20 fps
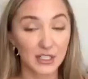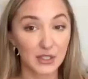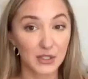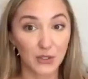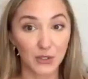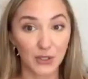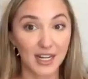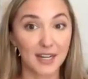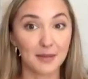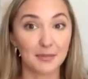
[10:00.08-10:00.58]

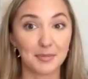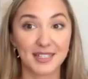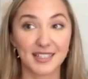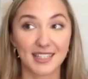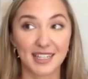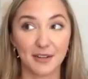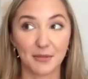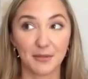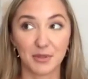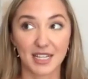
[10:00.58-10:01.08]
scripts,
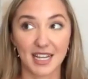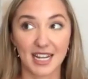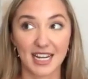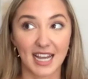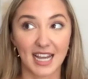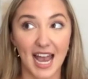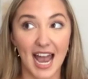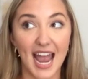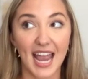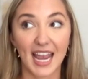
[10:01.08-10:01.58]
it was like,
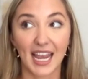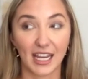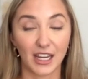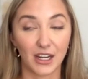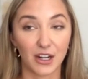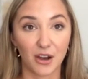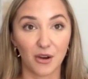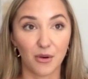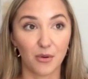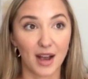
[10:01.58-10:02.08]
I, you
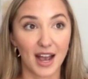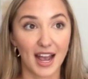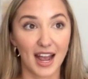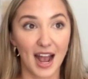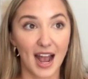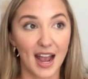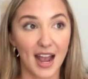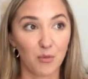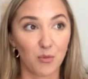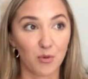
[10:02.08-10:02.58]
know, I,
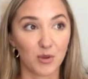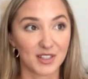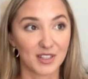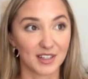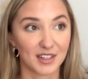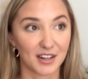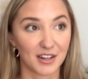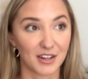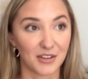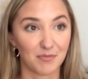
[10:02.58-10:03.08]
I
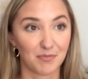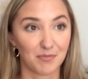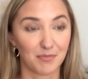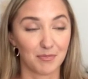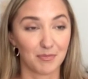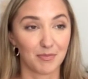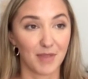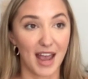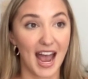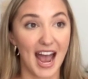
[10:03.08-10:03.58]
wasn't going to,
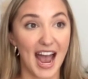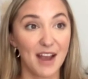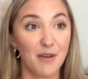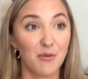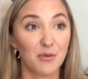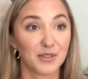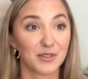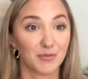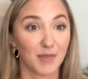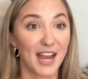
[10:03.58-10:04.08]
I
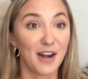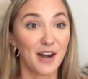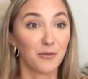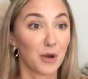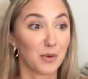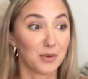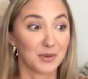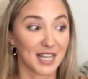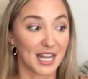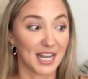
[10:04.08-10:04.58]
was, I don't
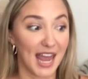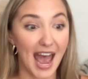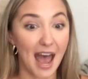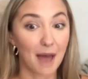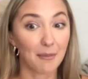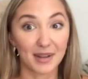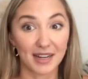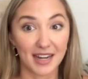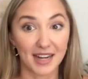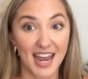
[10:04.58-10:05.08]
know what's going to
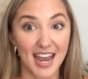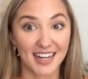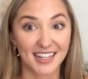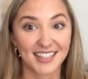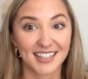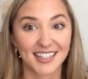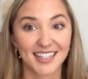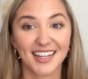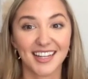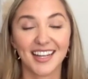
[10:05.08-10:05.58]
happen
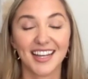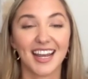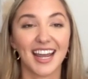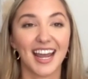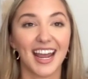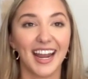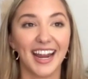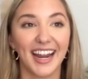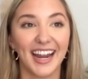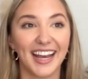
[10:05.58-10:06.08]
next.
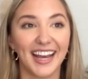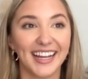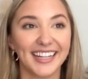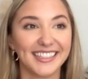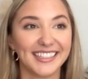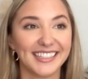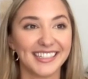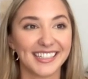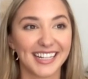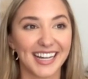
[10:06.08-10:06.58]

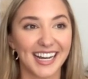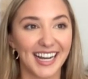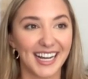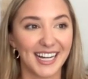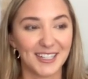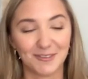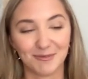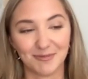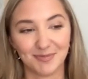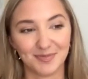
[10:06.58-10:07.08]
And,
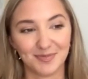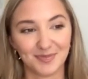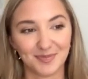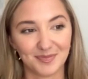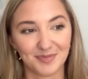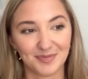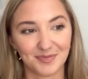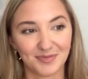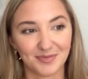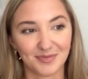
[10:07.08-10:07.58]
um,
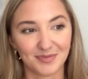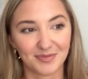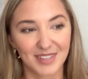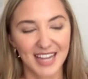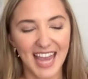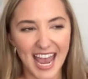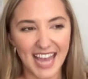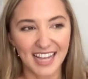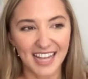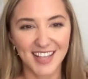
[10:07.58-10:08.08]

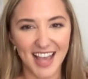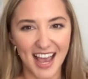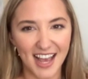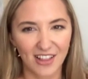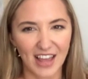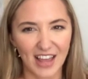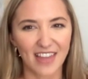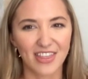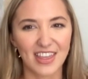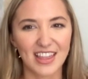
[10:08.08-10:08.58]
yeah,
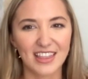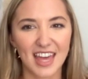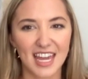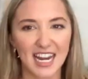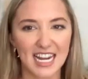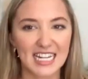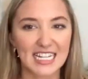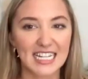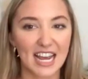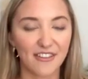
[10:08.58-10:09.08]
exactly. I think that
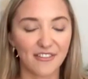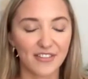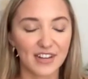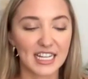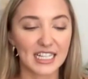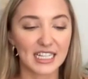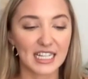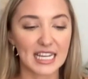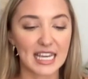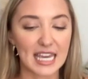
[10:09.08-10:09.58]
it
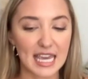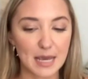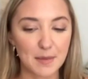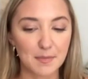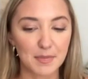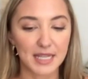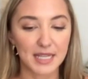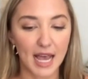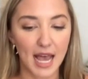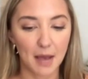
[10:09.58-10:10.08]
definitely
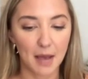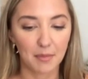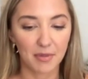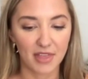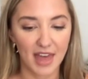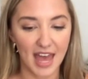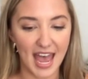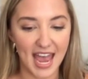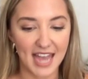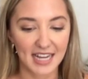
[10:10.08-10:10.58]
keeps up
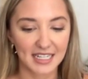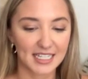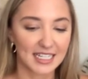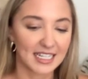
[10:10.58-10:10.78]
that